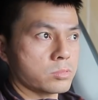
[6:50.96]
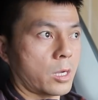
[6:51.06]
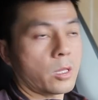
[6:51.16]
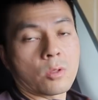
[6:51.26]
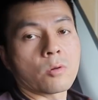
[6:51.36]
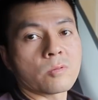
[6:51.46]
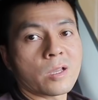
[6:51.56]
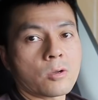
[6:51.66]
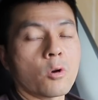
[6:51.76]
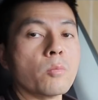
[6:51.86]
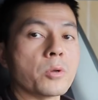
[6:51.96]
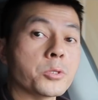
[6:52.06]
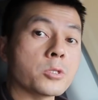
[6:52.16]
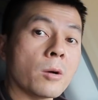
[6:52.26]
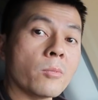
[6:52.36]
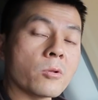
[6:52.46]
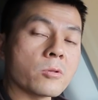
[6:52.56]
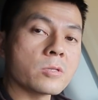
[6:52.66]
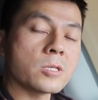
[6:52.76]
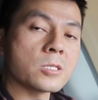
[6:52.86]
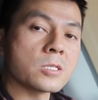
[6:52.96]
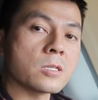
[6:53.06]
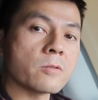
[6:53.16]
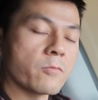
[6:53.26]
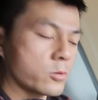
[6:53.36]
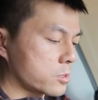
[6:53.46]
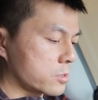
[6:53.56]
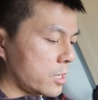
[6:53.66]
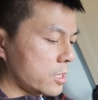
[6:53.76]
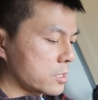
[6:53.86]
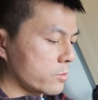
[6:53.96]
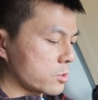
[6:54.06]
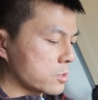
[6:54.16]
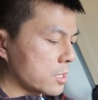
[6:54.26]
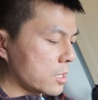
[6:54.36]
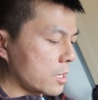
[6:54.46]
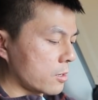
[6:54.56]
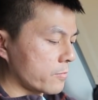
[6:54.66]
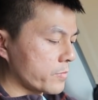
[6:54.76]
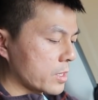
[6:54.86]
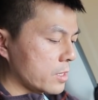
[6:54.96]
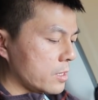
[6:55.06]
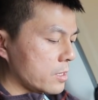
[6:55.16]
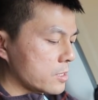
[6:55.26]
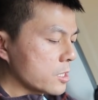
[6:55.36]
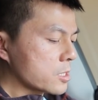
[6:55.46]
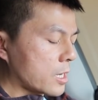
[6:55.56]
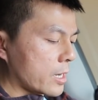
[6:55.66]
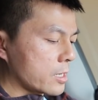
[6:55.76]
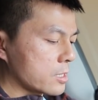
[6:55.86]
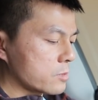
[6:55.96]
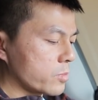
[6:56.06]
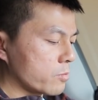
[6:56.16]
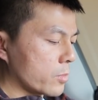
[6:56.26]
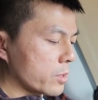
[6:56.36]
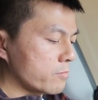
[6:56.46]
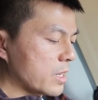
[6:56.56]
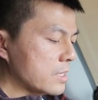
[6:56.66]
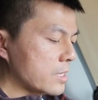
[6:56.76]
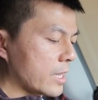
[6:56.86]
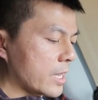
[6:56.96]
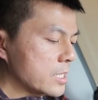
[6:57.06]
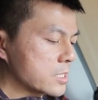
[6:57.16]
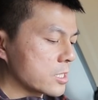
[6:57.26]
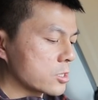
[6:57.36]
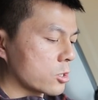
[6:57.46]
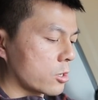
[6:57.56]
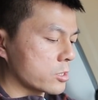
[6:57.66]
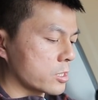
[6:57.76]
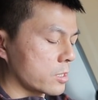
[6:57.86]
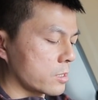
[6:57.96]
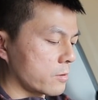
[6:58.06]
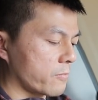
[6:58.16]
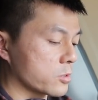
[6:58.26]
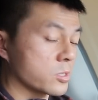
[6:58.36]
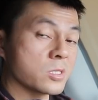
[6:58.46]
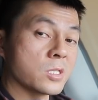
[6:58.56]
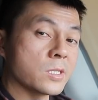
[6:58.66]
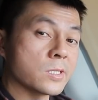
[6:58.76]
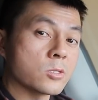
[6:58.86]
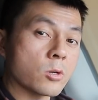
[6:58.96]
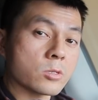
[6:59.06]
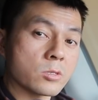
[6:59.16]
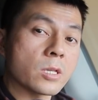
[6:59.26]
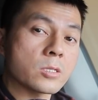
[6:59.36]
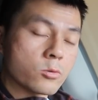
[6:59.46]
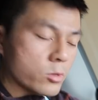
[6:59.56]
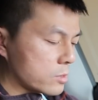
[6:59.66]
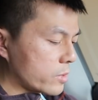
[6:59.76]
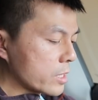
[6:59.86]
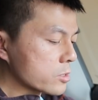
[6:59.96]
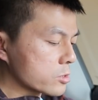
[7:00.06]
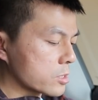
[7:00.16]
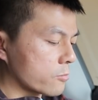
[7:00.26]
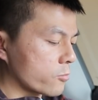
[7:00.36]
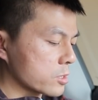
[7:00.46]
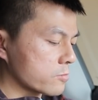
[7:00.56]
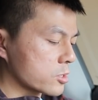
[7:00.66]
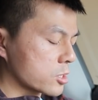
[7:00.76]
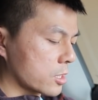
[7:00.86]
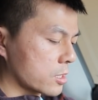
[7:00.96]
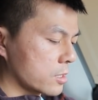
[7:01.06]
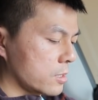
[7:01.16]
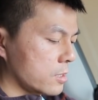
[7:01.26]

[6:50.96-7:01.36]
don't know, like almost double DC versus AC. But you see here, this guy, he's been mainly AC charging versus DC charging. This is going to be interesting once we check